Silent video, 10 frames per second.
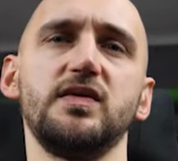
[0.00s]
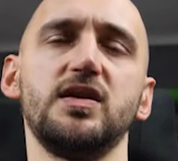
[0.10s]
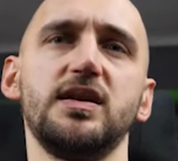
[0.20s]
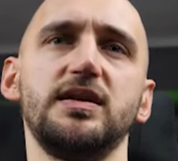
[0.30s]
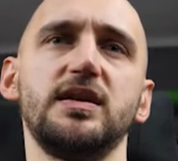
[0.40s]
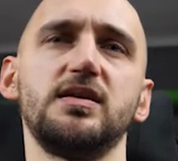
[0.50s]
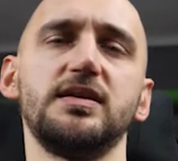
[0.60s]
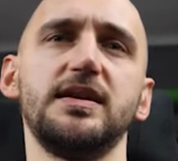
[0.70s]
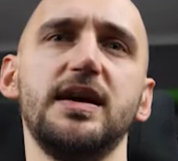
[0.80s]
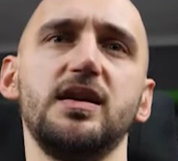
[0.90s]
got another
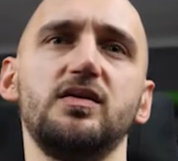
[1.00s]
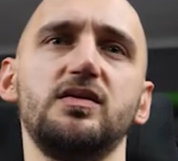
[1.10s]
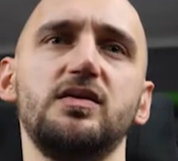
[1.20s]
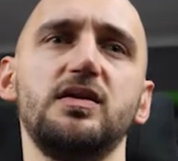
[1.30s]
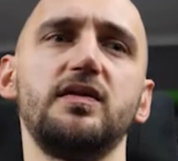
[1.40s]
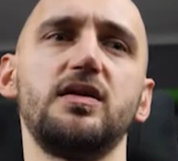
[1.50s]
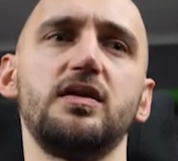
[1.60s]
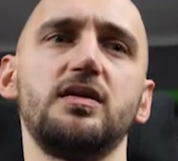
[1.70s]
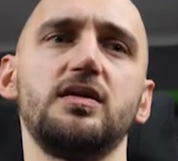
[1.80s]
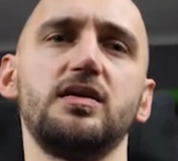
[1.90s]
10 on the
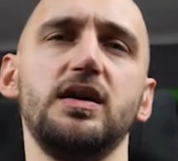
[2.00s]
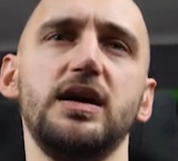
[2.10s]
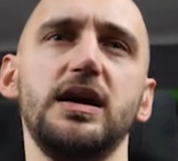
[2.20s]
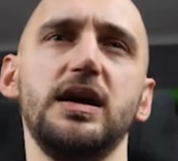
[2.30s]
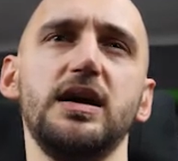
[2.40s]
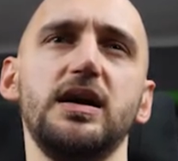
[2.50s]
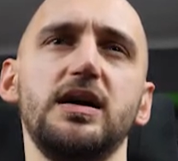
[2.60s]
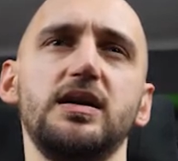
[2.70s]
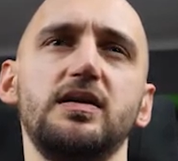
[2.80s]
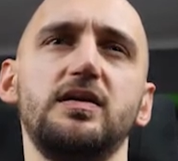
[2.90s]
river,
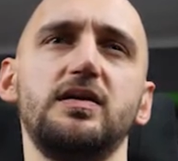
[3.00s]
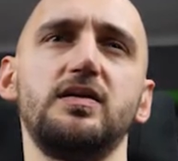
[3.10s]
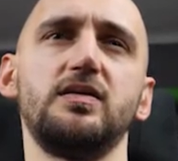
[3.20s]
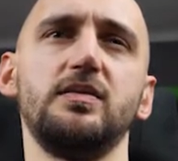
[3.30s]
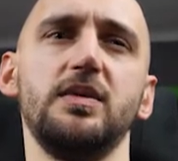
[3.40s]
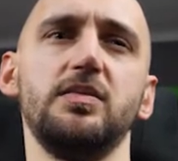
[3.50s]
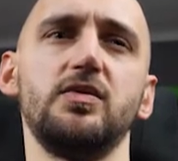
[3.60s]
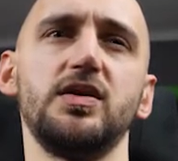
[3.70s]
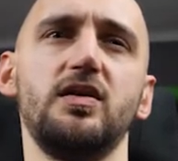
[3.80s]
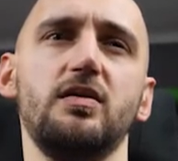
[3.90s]
and maybe we're
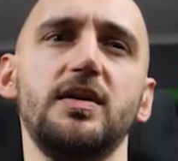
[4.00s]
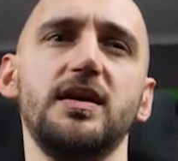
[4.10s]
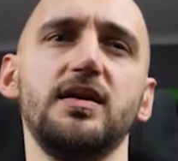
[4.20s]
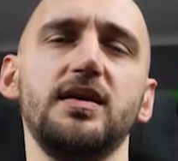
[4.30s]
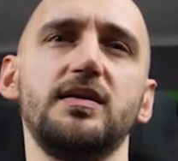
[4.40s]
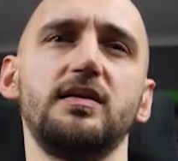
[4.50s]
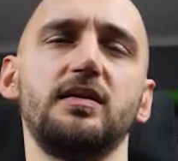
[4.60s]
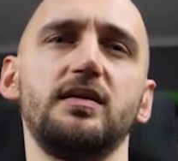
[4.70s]
donk betting it.